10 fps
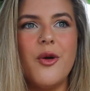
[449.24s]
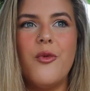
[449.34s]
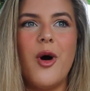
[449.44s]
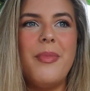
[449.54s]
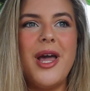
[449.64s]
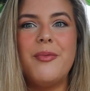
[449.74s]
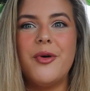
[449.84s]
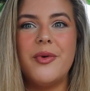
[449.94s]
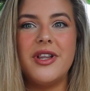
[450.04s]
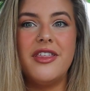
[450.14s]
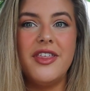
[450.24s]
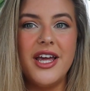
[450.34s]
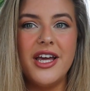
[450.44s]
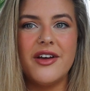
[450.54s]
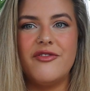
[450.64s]
what people would
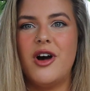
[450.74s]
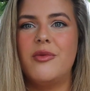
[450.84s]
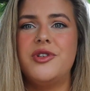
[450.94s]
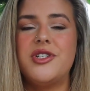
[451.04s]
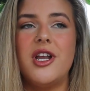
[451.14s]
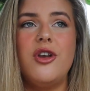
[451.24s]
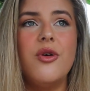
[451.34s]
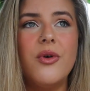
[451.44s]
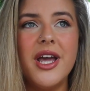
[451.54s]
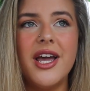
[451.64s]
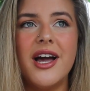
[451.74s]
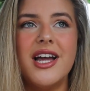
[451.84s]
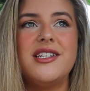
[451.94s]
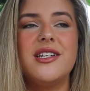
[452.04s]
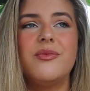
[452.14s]
think, if I was annoying.
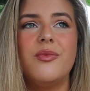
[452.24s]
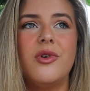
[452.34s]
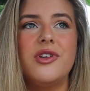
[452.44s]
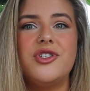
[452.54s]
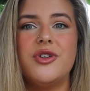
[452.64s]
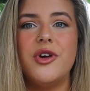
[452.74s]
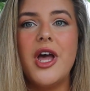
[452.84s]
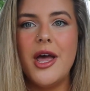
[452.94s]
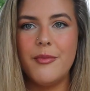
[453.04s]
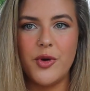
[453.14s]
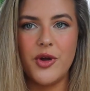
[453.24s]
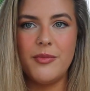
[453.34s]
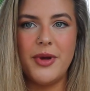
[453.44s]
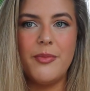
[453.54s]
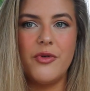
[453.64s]
I didn't want to
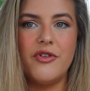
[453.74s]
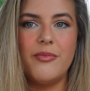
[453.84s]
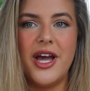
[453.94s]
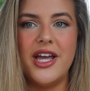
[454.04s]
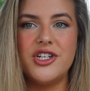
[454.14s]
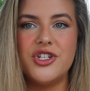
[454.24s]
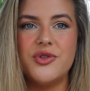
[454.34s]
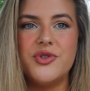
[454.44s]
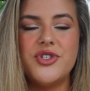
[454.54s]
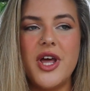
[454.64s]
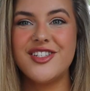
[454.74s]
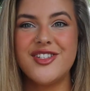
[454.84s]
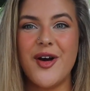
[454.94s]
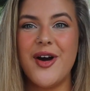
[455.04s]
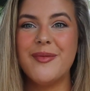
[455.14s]
burden people with my issues.
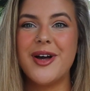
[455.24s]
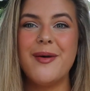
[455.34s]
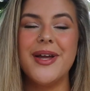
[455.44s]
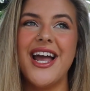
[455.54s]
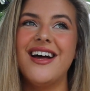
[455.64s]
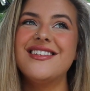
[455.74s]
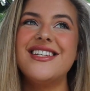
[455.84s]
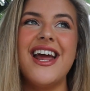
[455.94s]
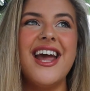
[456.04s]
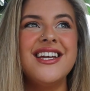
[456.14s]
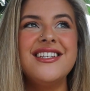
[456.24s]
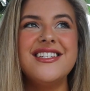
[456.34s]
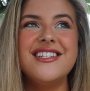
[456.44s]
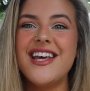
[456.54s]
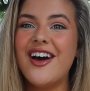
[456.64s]
So I'm coming out today and
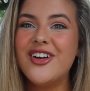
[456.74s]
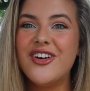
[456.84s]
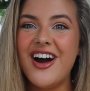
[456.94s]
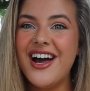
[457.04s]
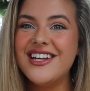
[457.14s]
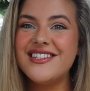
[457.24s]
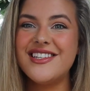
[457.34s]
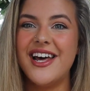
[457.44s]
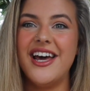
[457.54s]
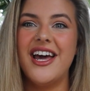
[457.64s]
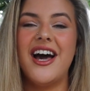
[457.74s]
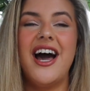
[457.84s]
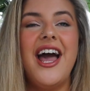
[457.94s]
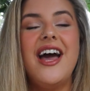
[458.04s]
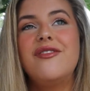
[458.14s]
to tell you guys that
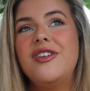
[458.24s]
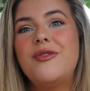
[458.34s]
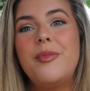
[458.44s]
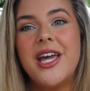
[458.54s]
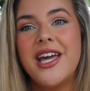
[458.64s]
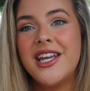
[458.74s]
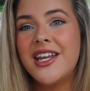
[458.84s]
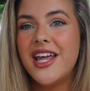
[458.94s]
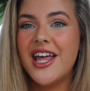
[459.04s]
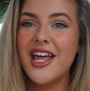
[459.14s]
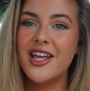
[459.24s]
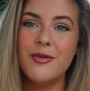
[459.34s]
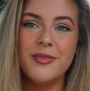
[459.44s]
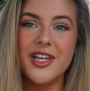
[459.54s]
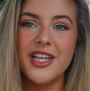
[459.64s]
I haven't been
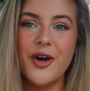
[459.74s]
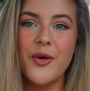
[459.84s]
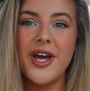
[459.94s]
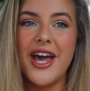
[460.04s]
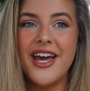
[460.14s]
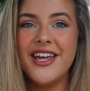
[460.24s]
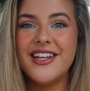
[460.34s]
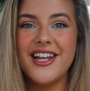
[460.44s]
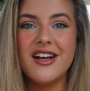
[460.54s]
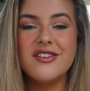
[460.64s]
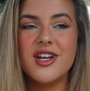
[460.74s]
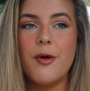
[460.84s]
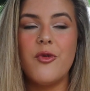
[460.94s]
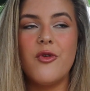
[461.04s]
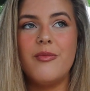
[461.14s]
completely okay the last
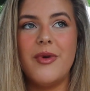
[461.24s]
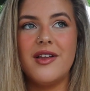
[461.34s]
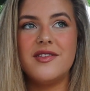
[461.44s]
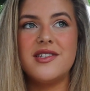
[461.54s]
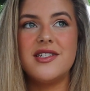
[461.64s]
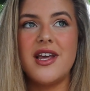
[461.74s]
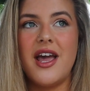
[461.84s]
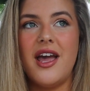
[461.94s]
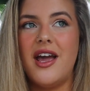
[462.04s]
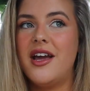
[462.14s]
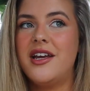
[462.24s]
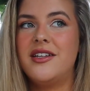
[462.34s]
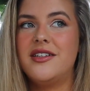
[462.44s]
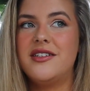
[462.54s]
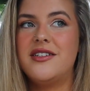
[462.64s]
couple of months,
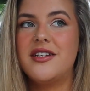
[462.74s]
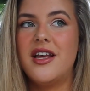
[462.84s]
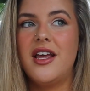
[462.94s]
and